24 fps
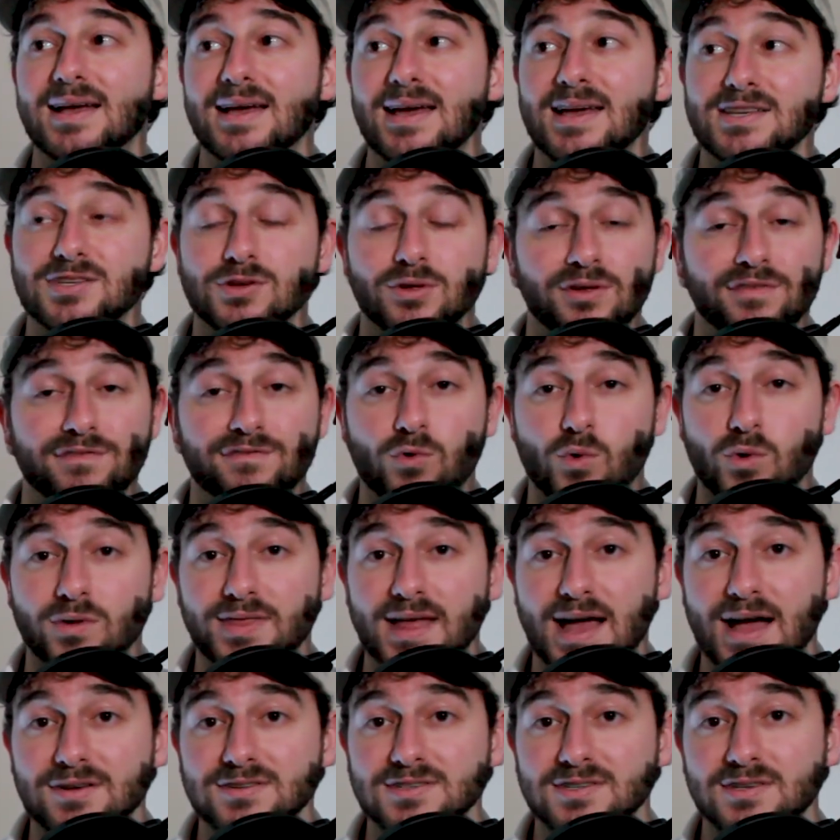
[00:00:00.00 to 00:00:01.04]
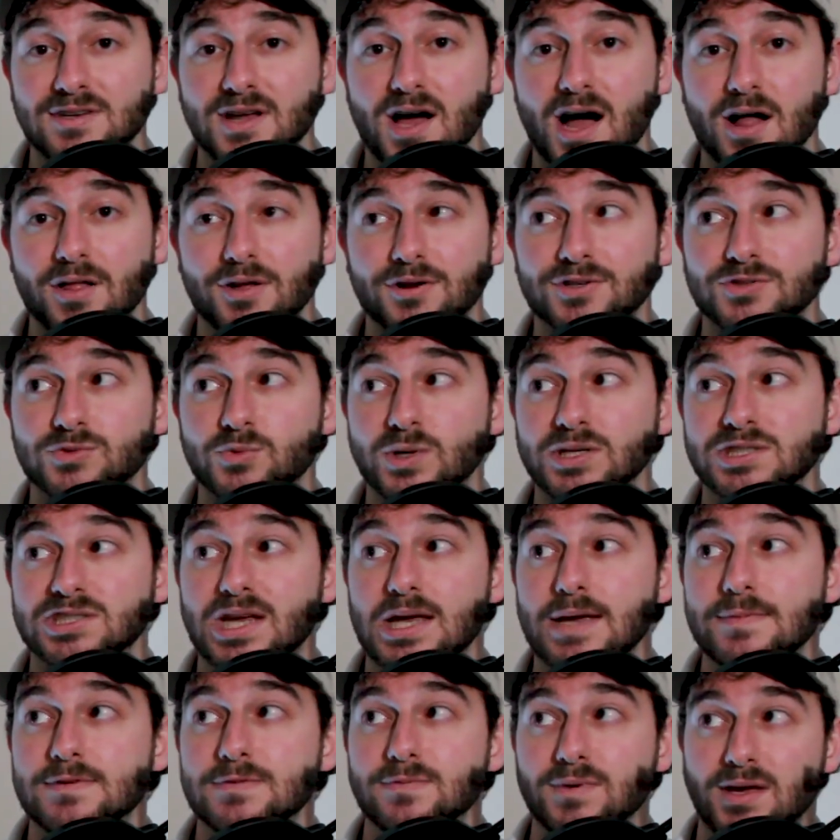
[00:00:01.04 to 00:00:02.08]
He's only $4,000, which
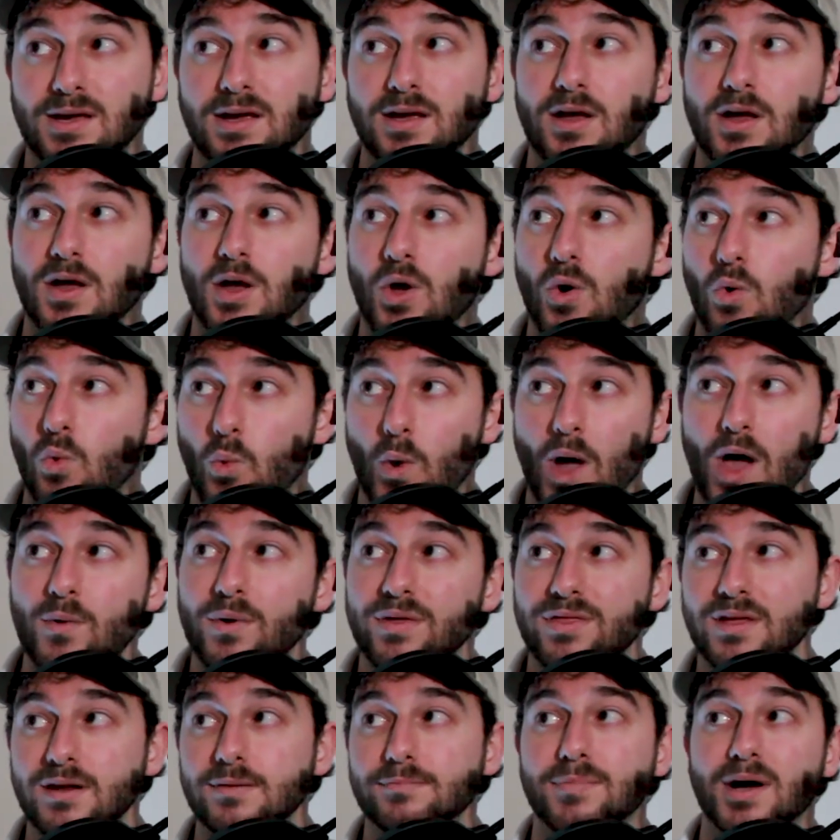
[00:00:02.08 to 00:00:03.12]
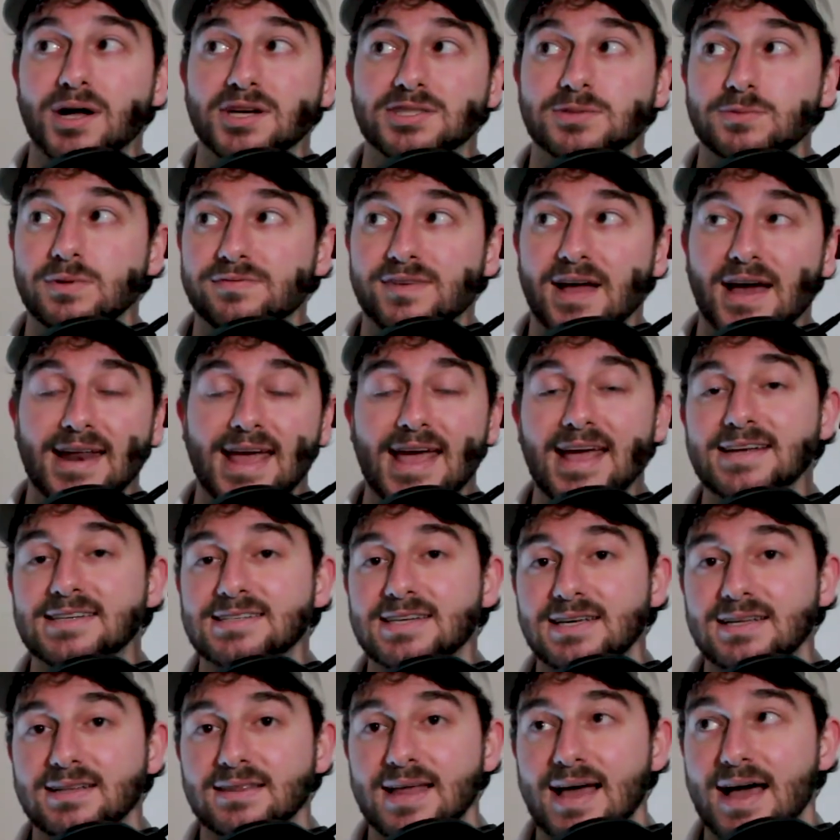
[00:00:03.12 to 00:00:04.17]
keeps me well within budget. We've got
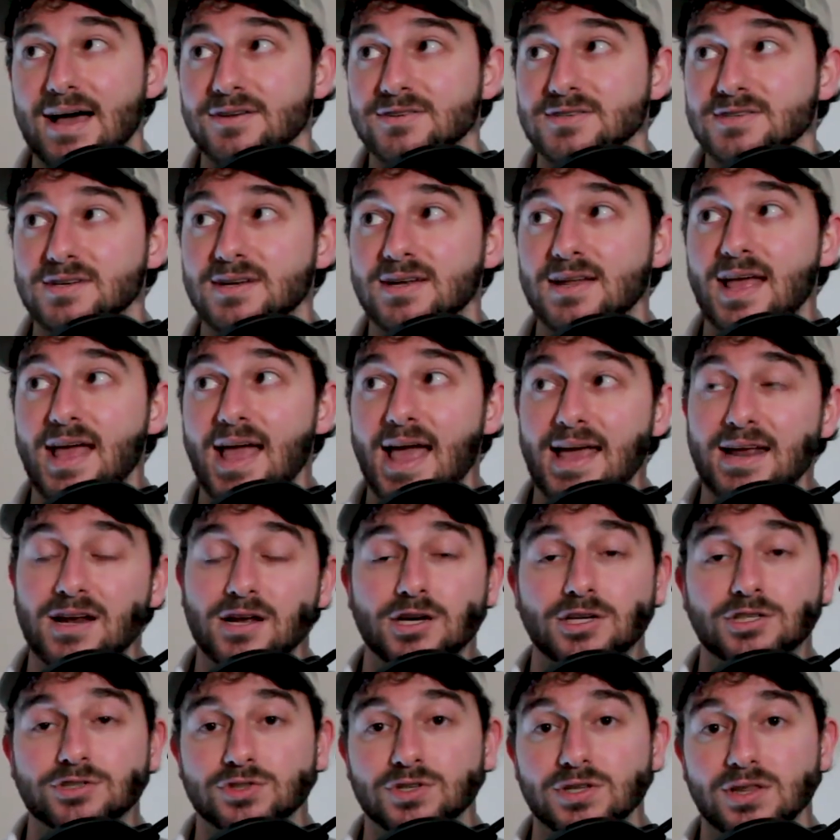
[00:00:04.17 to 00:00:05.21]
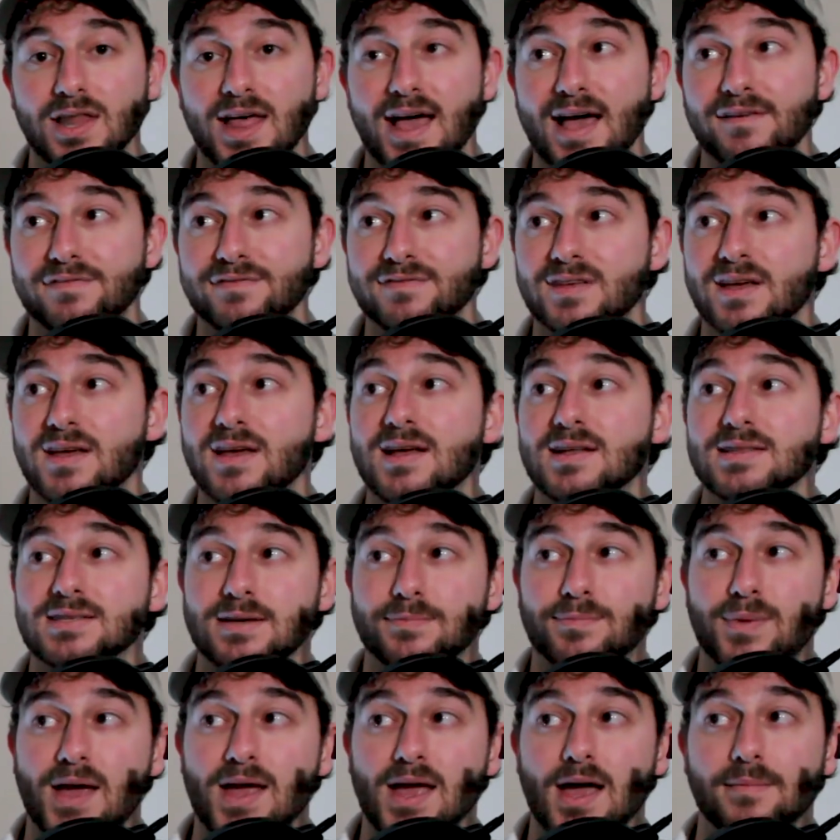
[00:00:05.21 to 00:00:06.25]
$18,800 left
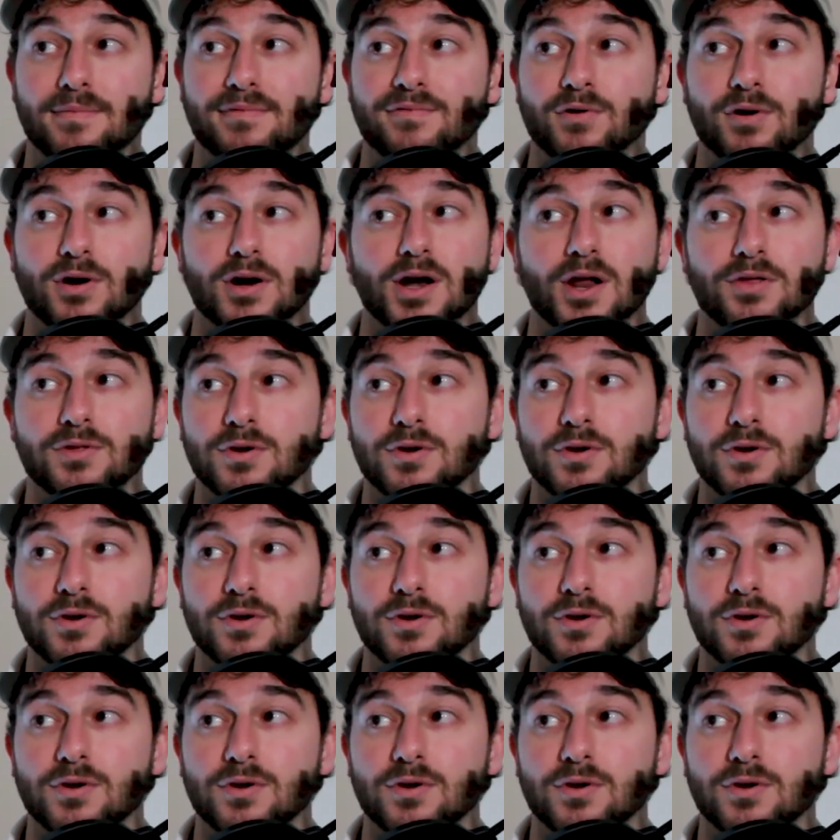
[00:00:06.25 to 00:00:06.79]
to pay up for